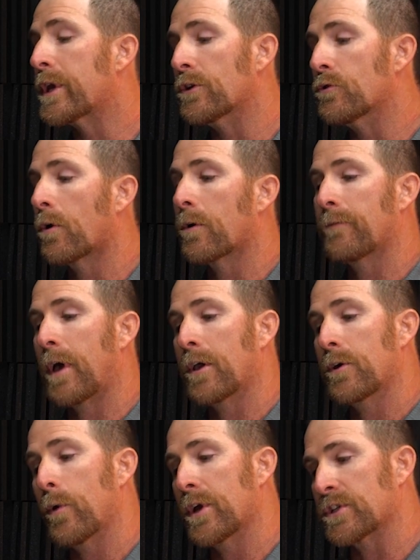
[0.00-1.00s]
can do our
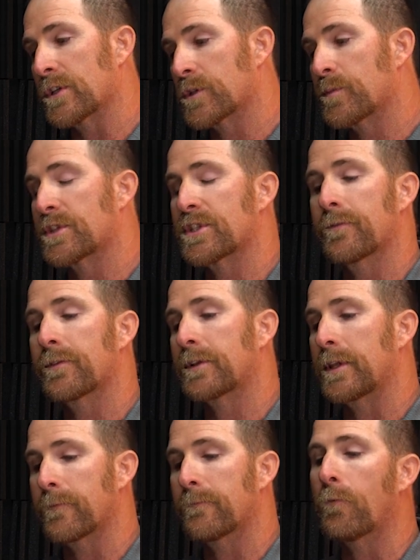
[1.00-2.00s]
evaluation
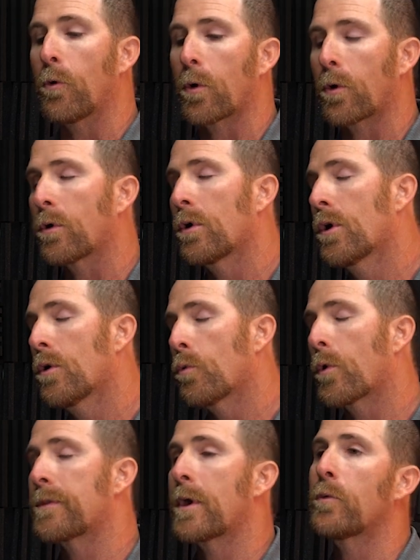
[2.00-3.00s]
specifically for
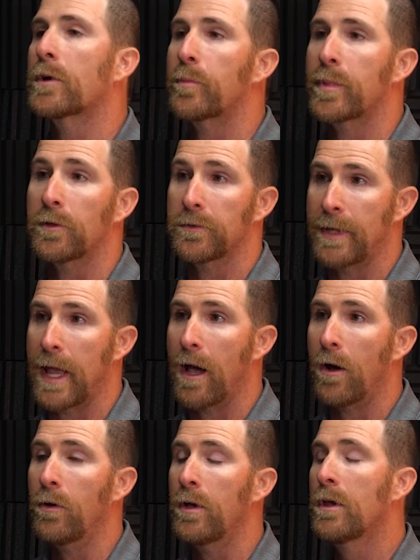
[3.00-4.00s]
where they want to build
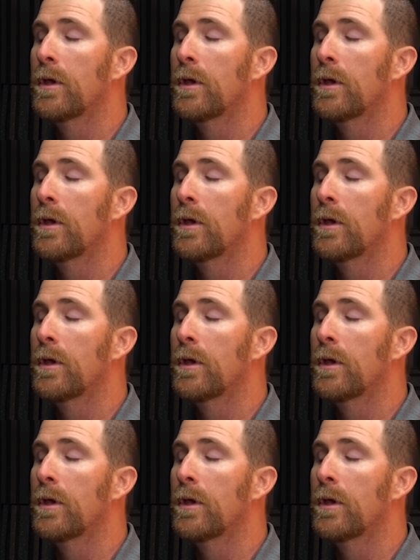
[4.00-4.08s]
now,